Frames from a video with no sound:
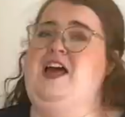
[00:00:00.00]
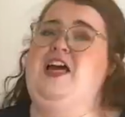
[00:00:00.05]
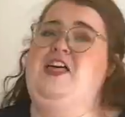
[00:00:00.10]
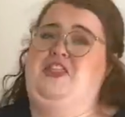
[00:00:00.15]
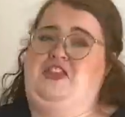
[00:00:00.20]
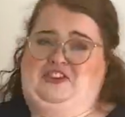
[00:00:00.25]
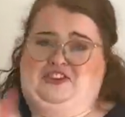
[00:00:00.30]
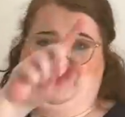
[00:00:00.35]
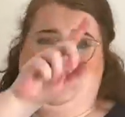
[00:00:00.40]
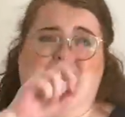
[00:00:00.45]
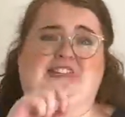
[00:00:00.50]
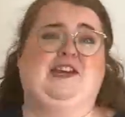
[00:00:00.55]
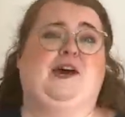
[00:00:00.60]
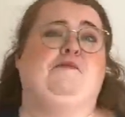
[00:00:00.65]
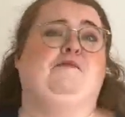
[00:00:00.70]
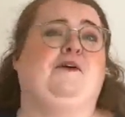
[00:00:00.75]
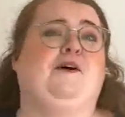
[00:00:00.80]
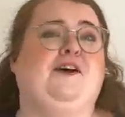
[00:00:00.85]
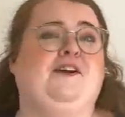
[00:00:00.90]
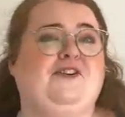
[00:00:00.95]
the
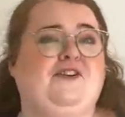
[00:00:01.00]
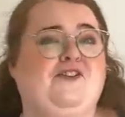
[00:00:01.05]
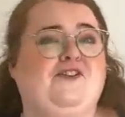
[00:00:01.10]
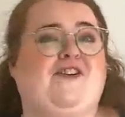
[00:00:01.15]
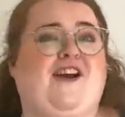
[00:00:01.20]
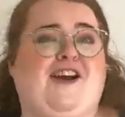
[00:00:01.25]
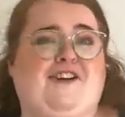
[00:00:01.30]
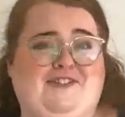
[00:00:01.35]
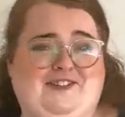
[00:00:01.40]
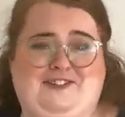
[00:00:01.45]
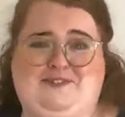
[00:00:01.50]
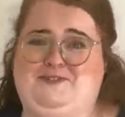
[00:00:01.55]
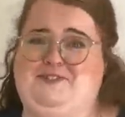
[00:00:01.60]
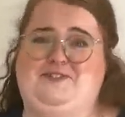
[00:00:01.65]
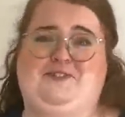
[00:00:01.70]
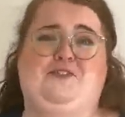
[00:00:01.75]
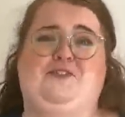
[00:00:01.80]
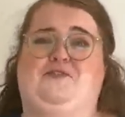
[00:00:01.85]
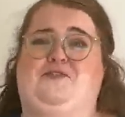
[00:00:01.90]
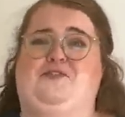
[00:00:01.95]
setup at your house
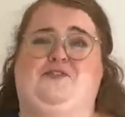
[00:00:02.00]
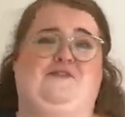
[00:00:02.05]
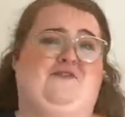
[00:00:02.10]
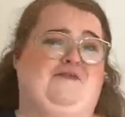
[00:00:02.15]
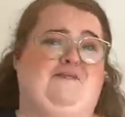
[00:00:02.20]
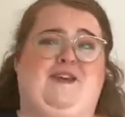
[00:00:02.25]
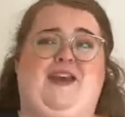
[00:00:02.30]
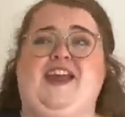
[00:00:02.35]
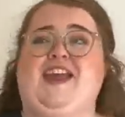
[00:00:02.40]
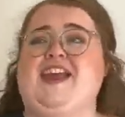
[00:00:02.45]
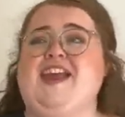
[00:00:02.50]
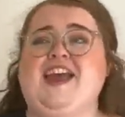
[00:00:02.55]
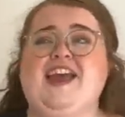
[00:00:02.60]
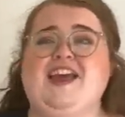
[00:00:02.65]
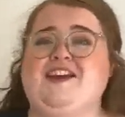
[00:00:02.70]
for me.